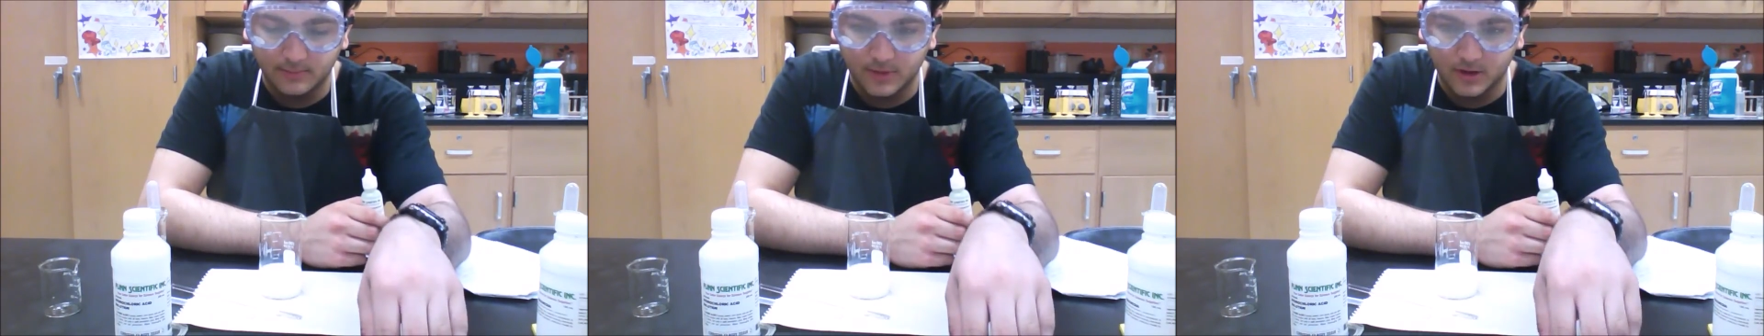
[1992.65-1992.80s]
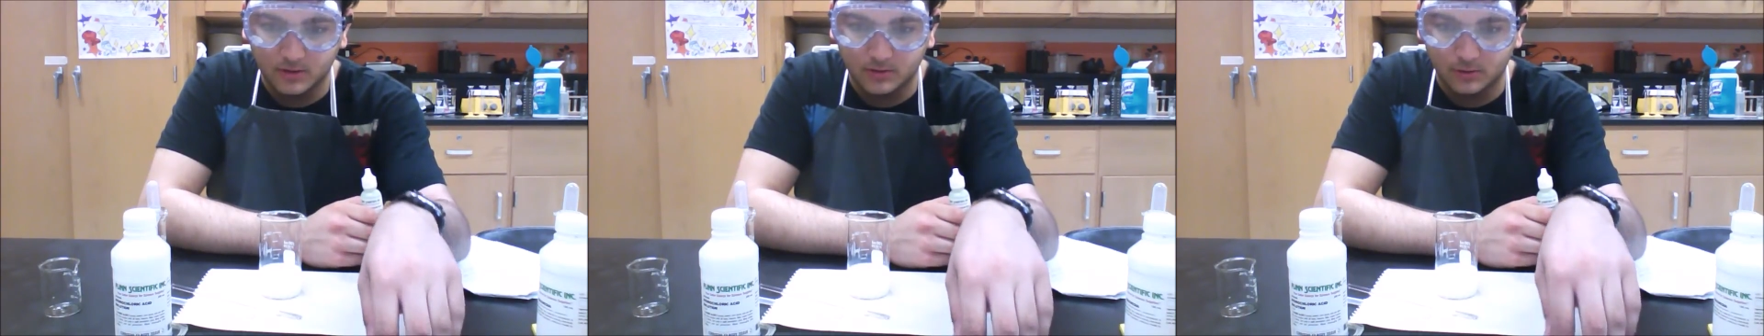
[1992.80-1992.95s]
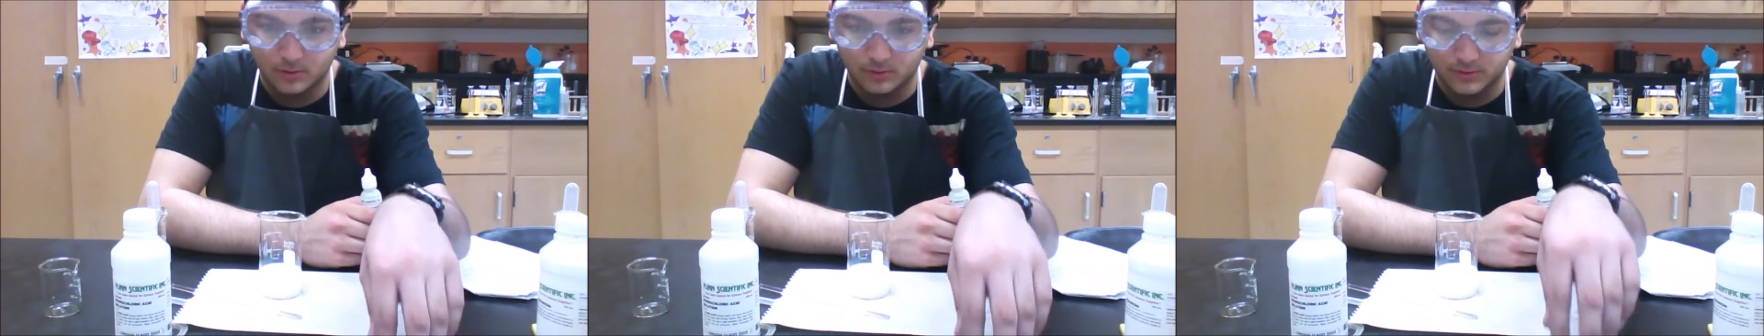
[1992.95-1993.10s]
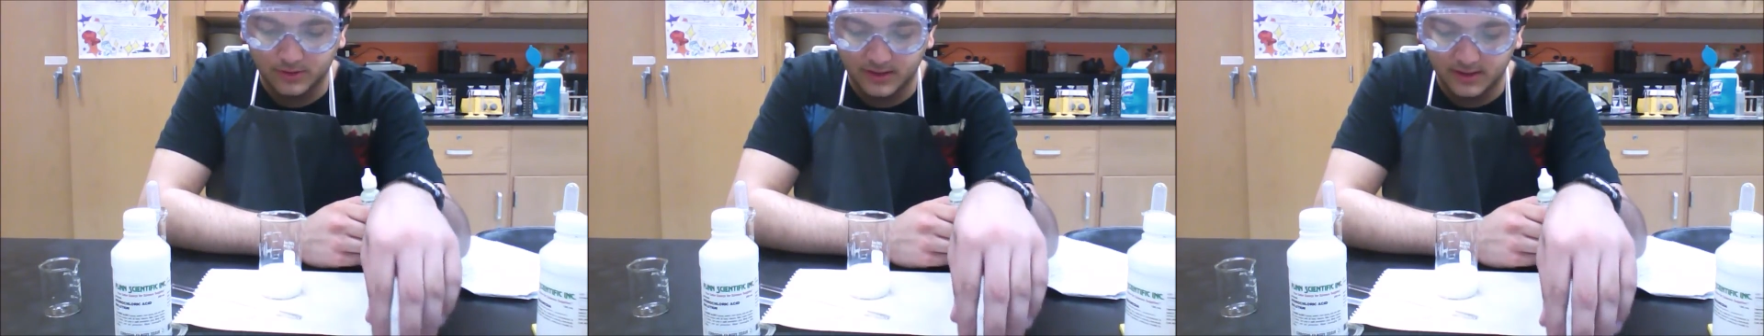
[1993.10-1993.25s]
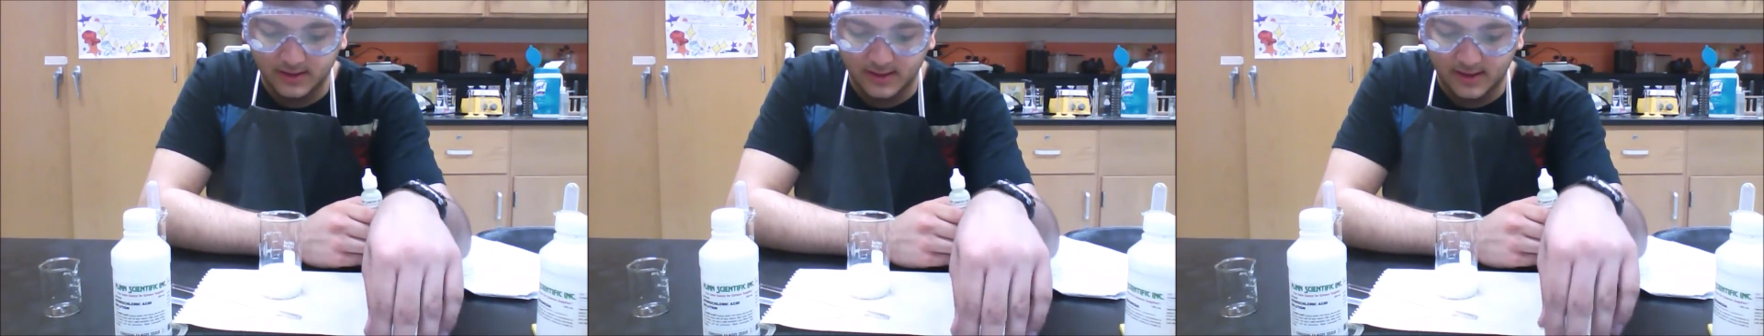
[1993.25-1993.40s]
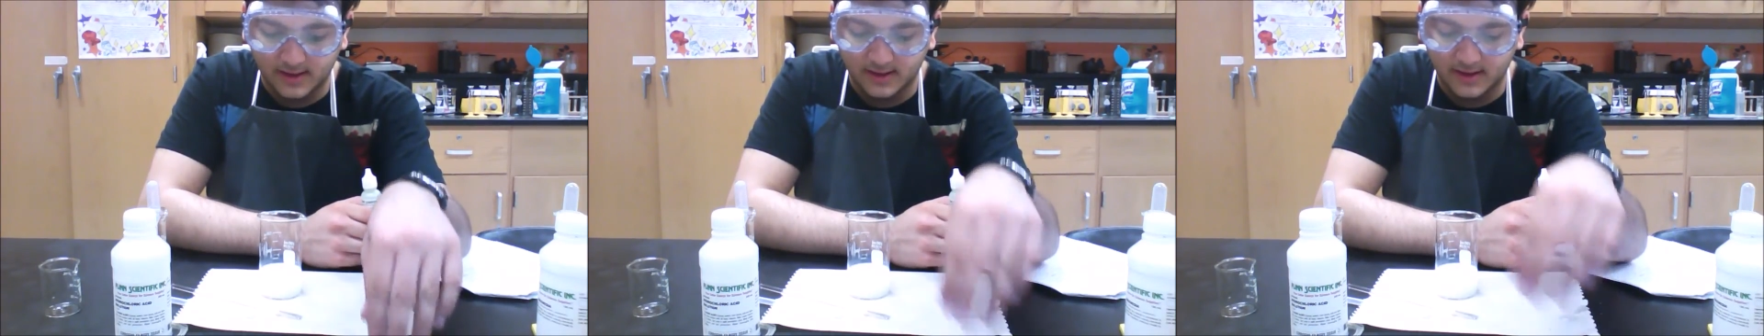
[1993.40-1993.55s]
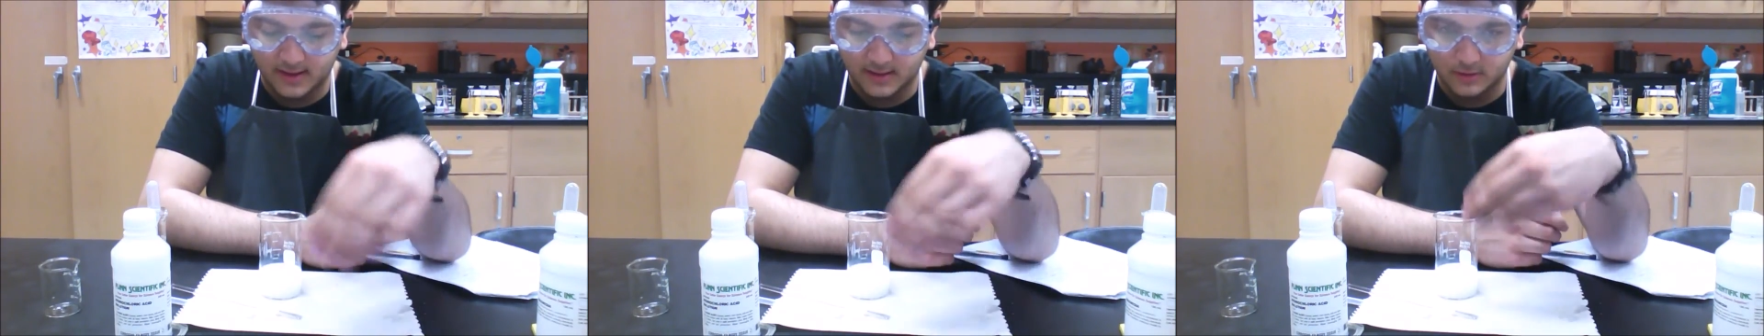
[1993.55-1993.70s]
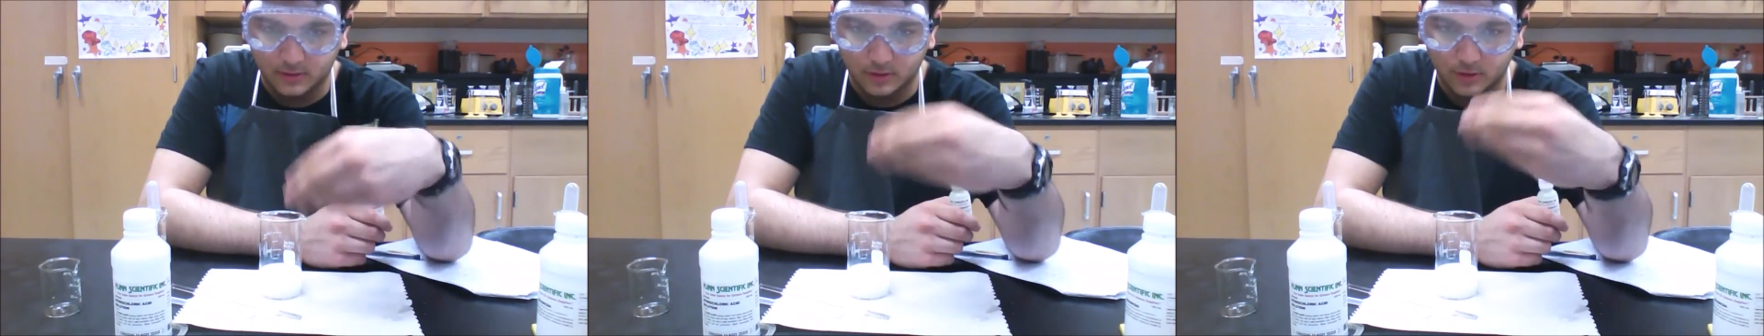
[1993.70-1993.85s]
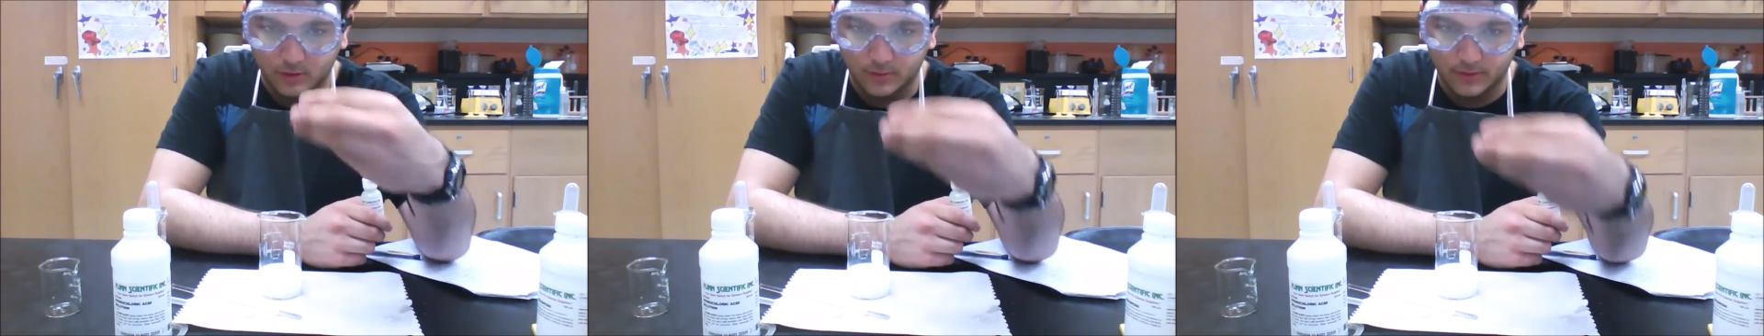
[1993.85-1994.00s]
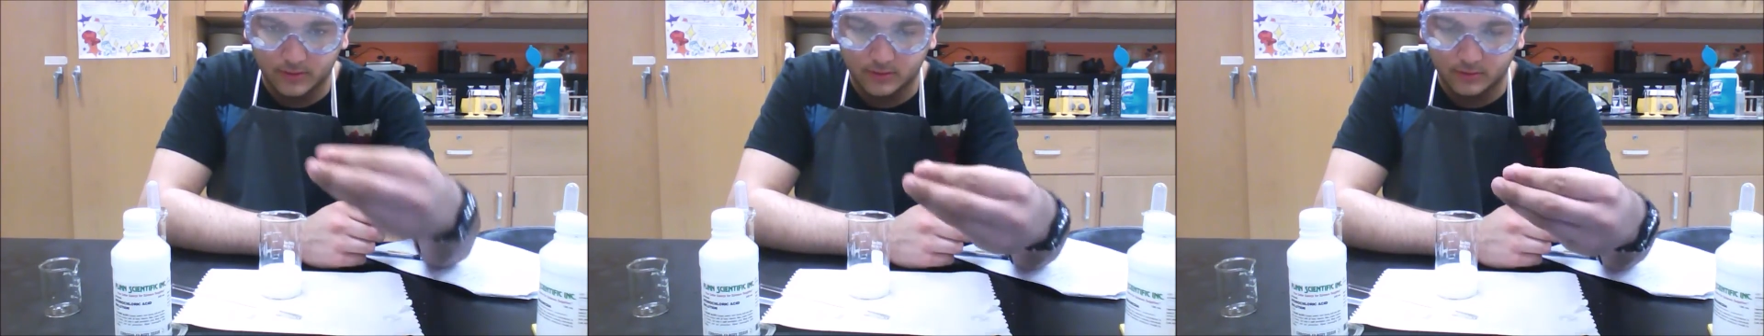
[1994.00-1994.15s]
because you'll need that as you're
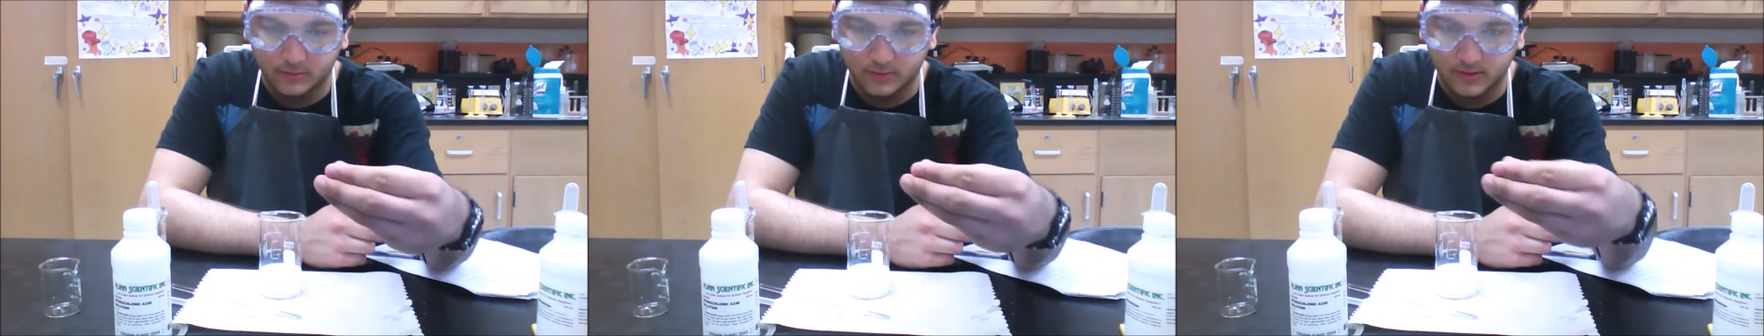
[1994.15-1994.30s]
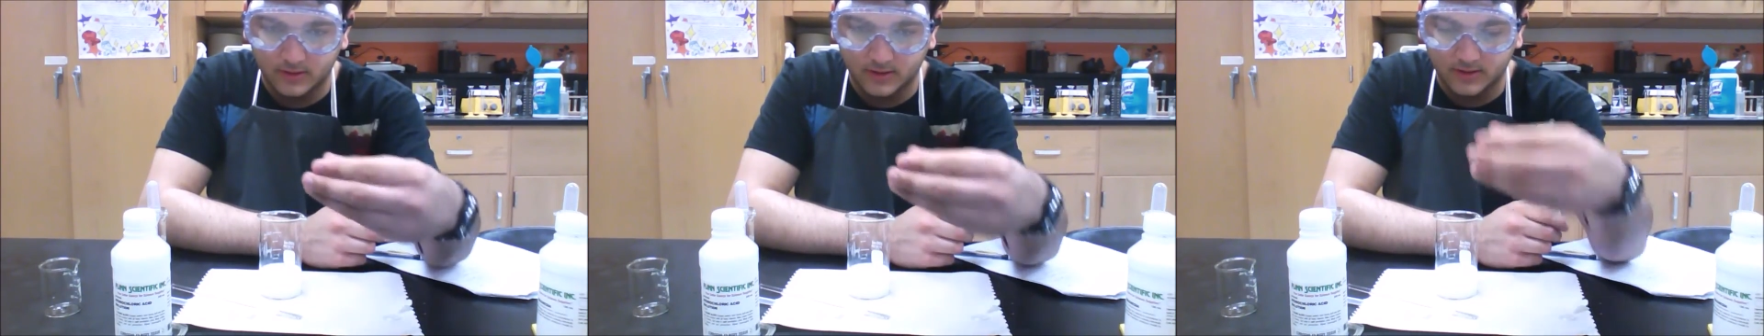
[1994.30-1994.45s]
going through the